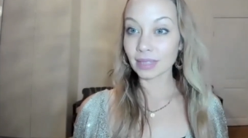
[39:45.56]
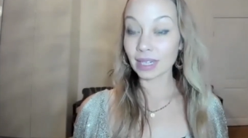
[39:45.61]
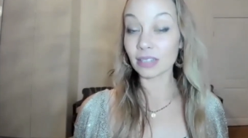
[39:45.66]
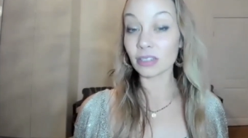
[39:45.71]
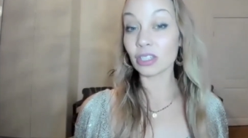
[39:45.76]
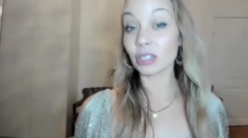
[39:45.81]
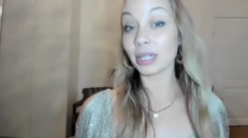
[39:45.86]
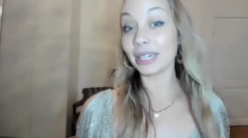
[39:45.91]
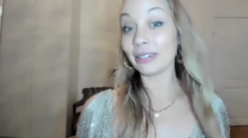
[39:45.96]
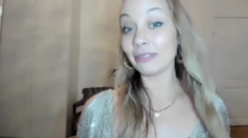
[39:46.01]

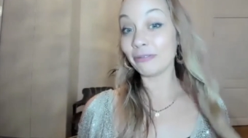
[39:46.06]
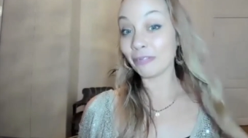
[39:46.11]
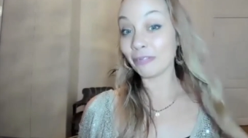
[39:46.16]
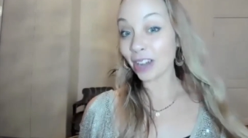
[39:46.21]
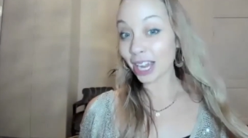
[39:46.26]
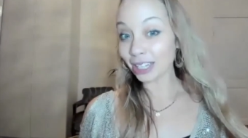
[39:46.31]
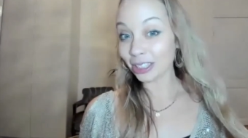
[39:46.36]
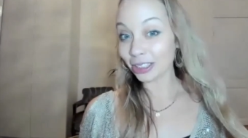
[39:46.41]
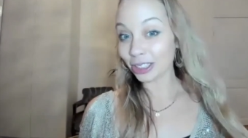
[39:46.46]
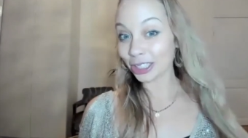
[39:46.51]
And so I
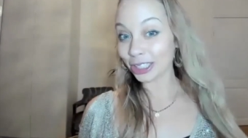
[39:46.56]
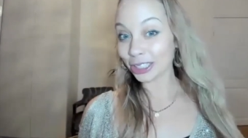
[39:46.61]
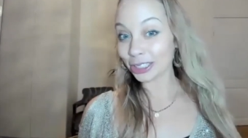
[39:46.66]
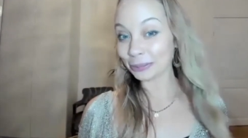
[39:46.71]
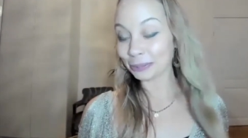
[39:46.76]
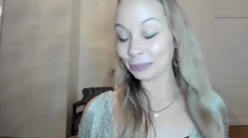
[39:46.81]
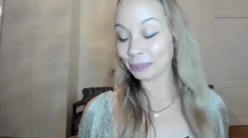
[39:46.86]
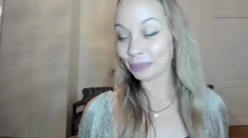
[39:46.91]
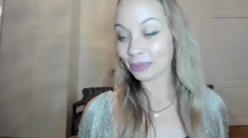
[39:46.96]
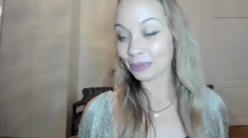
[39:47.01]
invite you
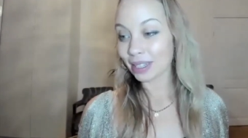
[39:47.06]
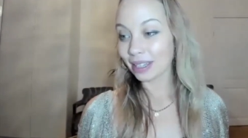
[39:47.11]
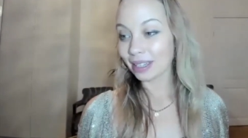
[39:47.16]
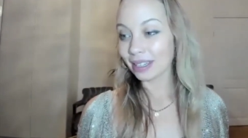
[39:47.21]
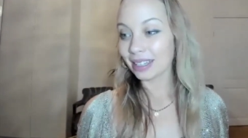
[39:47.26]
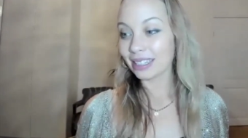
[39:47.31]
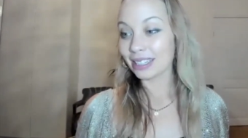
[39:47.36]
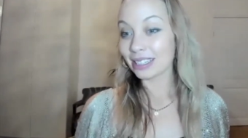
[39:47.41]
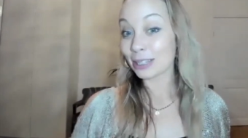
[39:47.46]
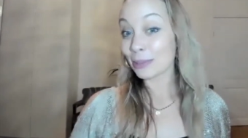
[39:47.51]

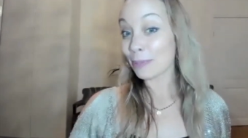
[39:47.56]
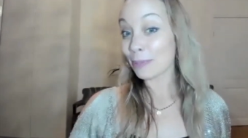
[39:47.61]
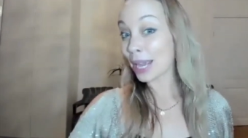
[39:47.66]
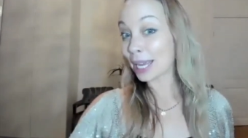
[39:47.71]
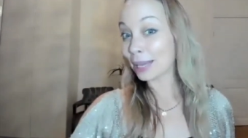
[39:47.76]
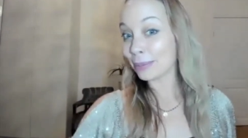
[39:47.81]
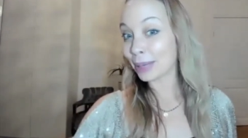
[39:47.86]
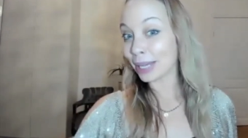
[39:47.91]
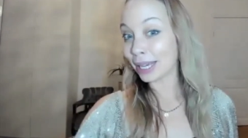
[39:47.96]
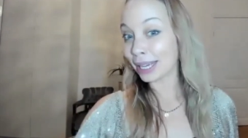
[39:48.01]
to
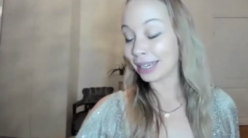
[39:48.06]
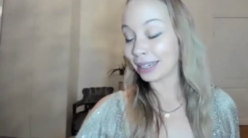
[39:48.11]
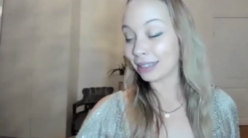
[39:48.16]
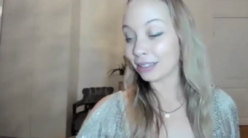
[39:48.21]
maybe.